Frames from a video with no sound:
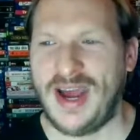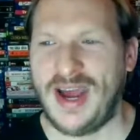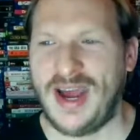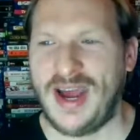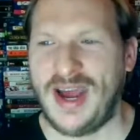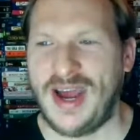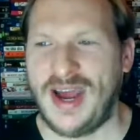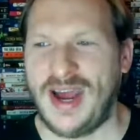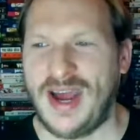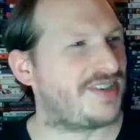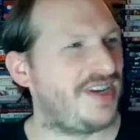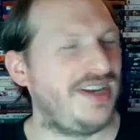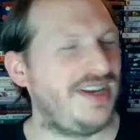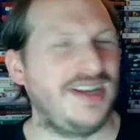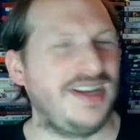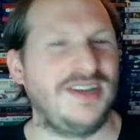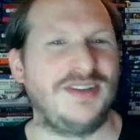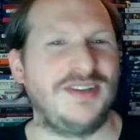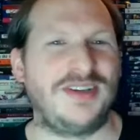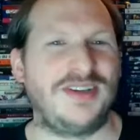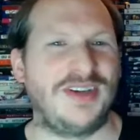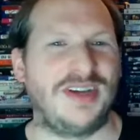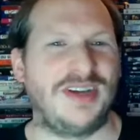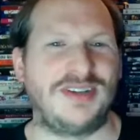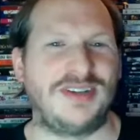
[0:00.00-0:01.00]
Because he
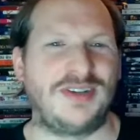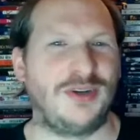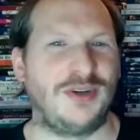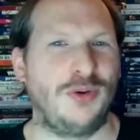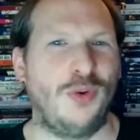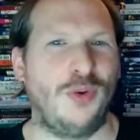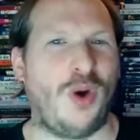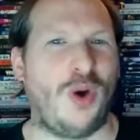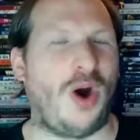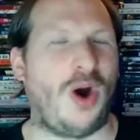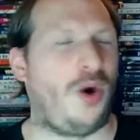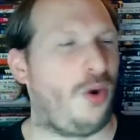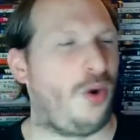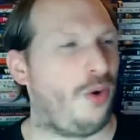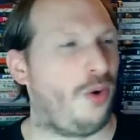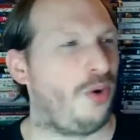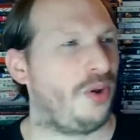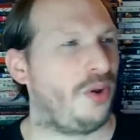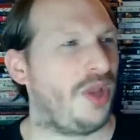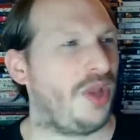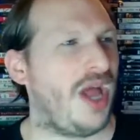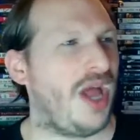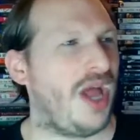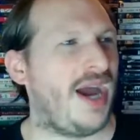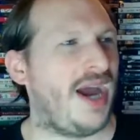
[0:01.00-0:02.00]
didn't do a
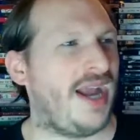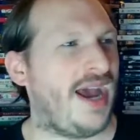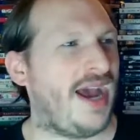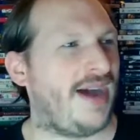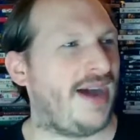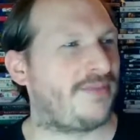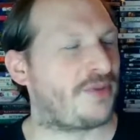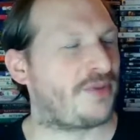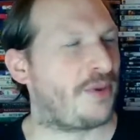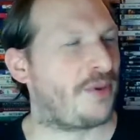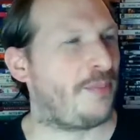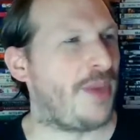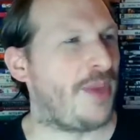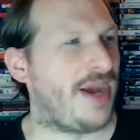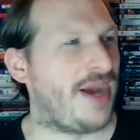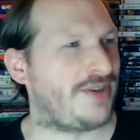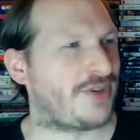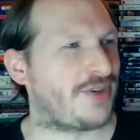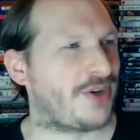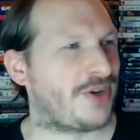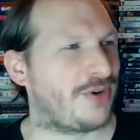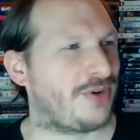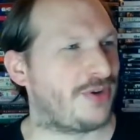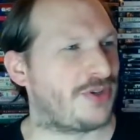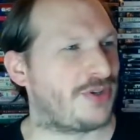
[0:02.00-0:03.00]
whole lot after
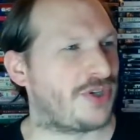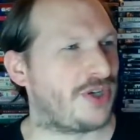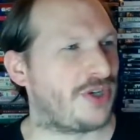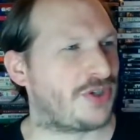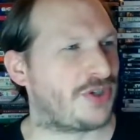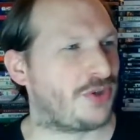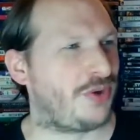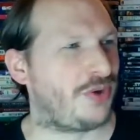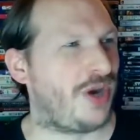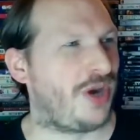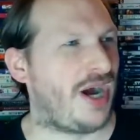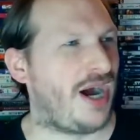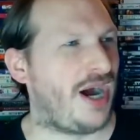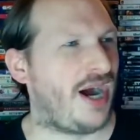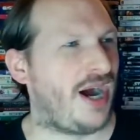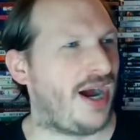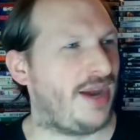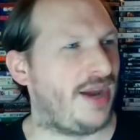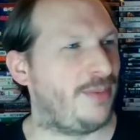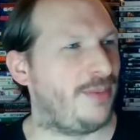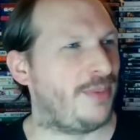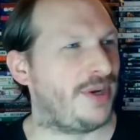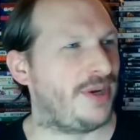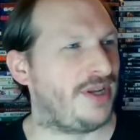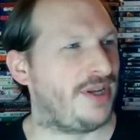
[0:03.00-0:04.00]
Massacre at Central
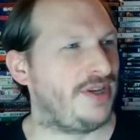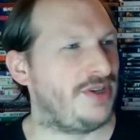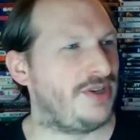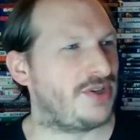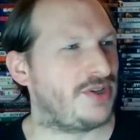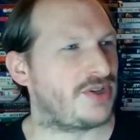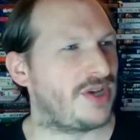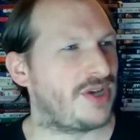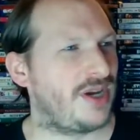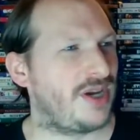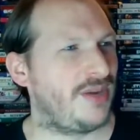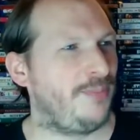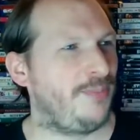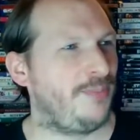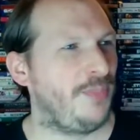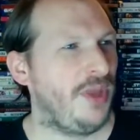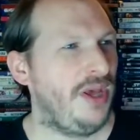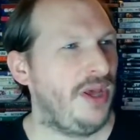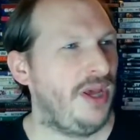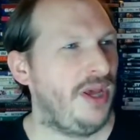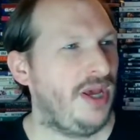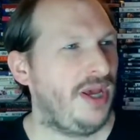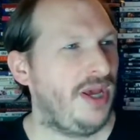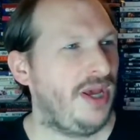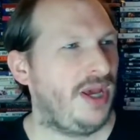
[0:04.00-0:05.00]
High, but he's
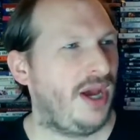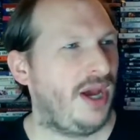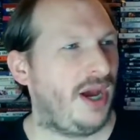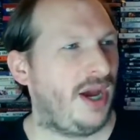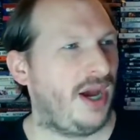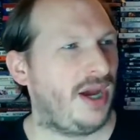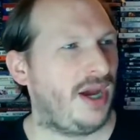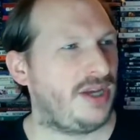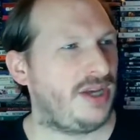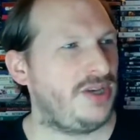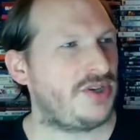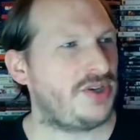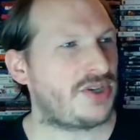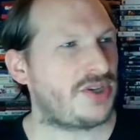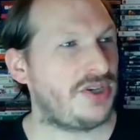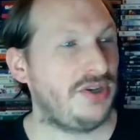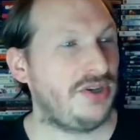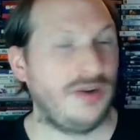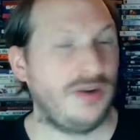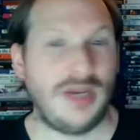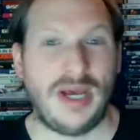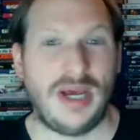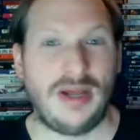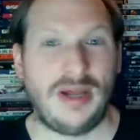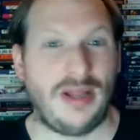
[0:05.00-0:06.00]

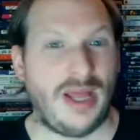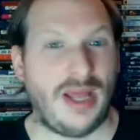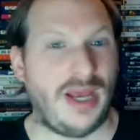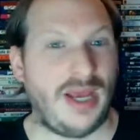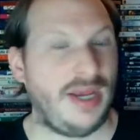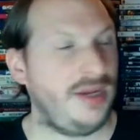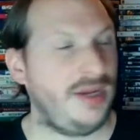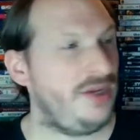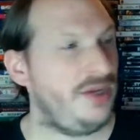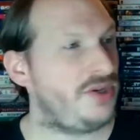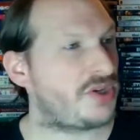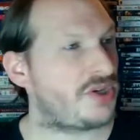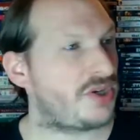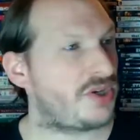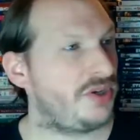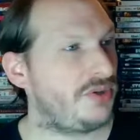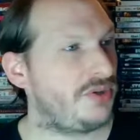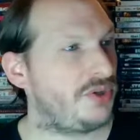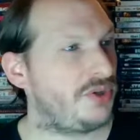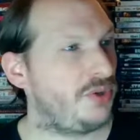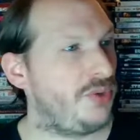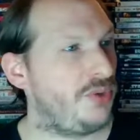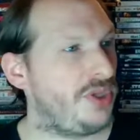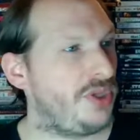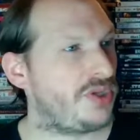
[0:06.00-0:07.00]
still in LA and he's still
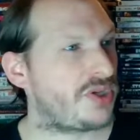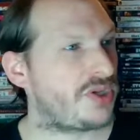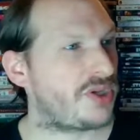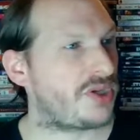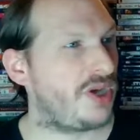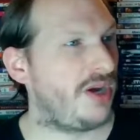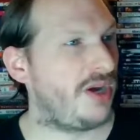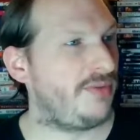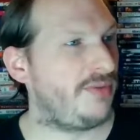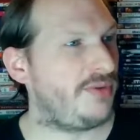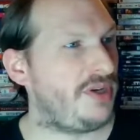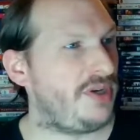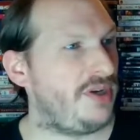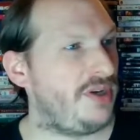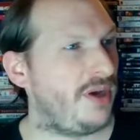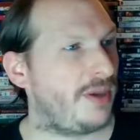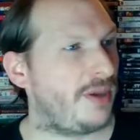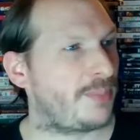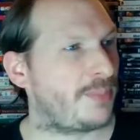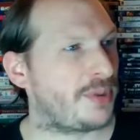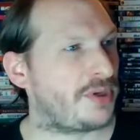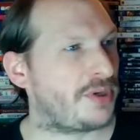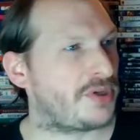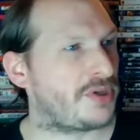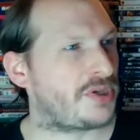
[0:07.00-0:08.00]
doing stuff. He
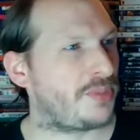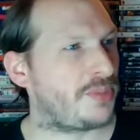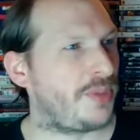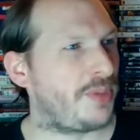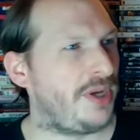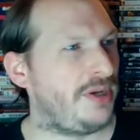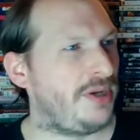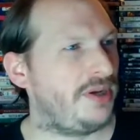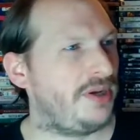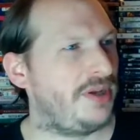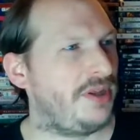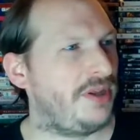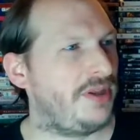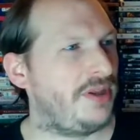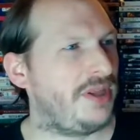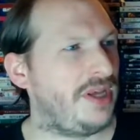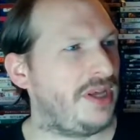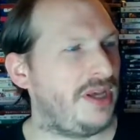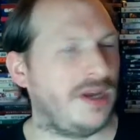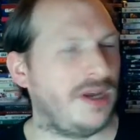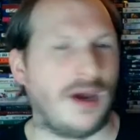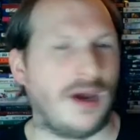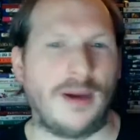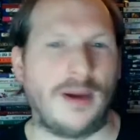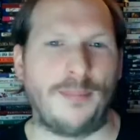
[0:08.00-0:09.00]
participated in
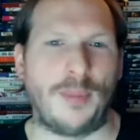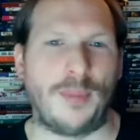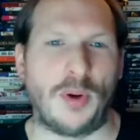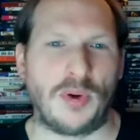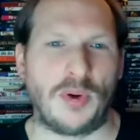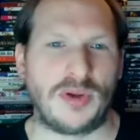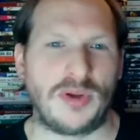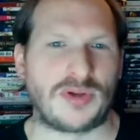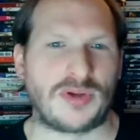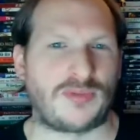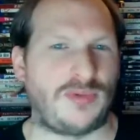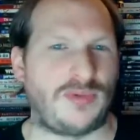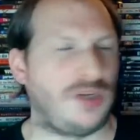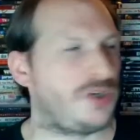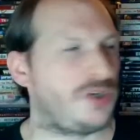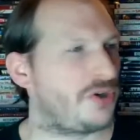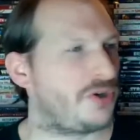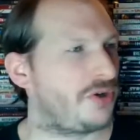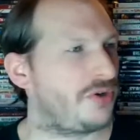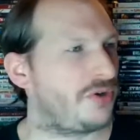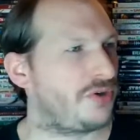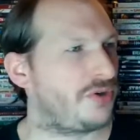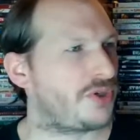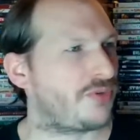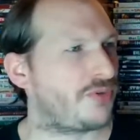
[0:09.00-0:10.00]
the bonus
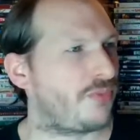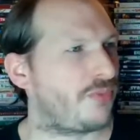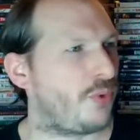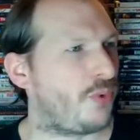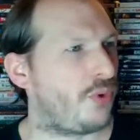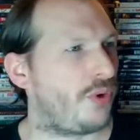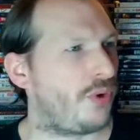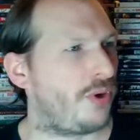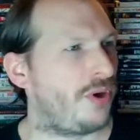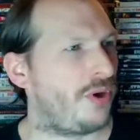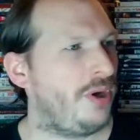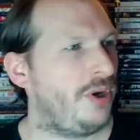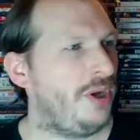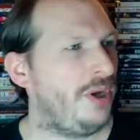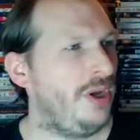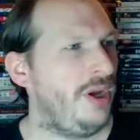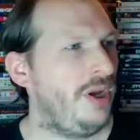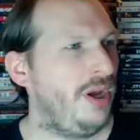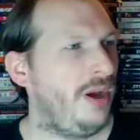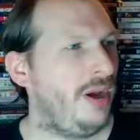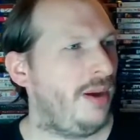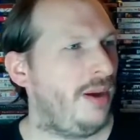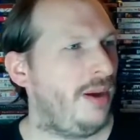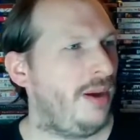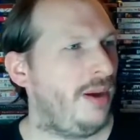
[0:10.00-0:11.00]
features for
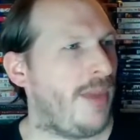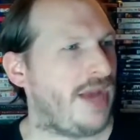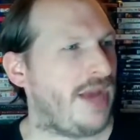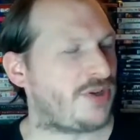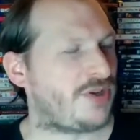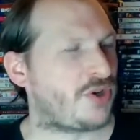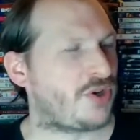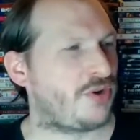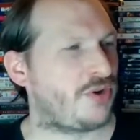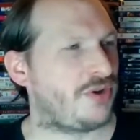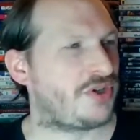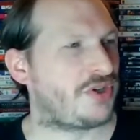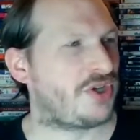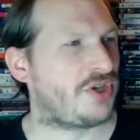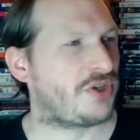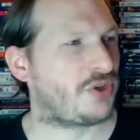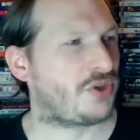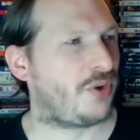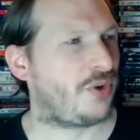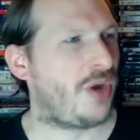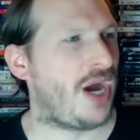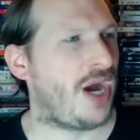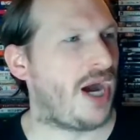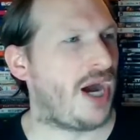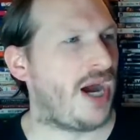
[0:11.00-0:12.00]
Massacre at
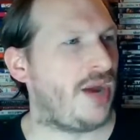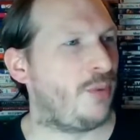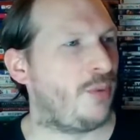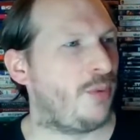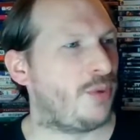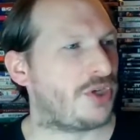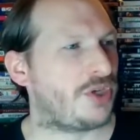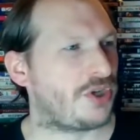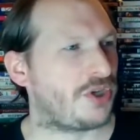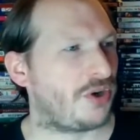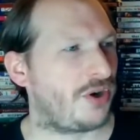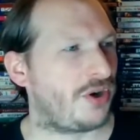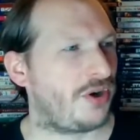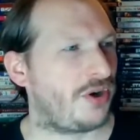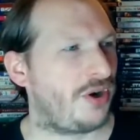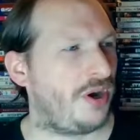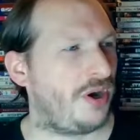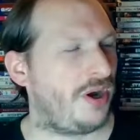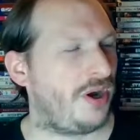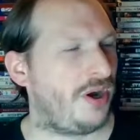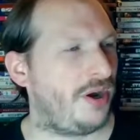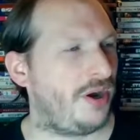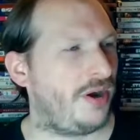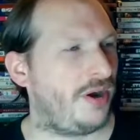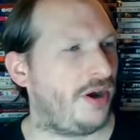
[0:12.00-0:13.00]
Central High, which are
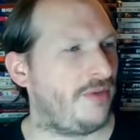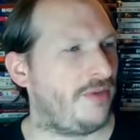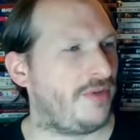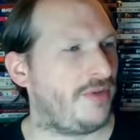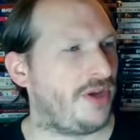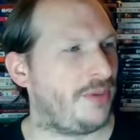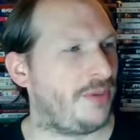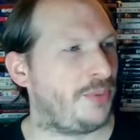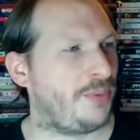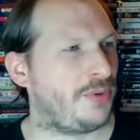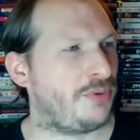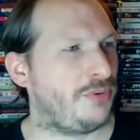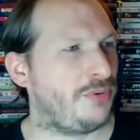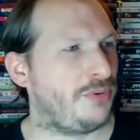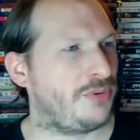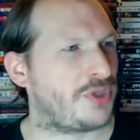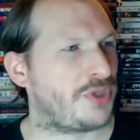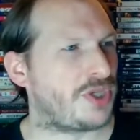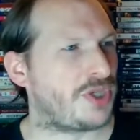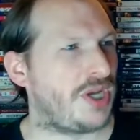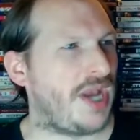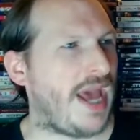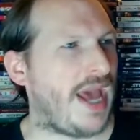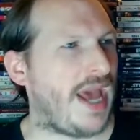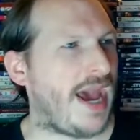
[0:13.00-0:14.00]
available through
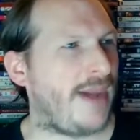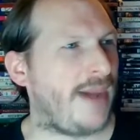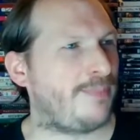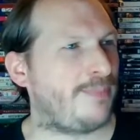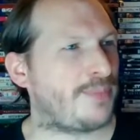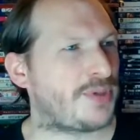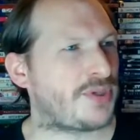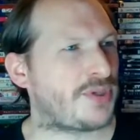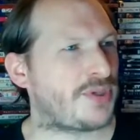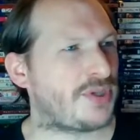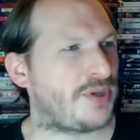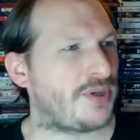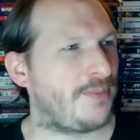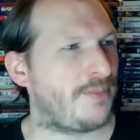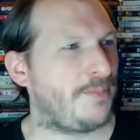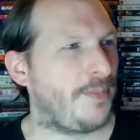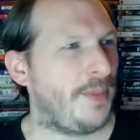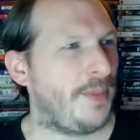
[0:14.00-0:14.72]
Synapse.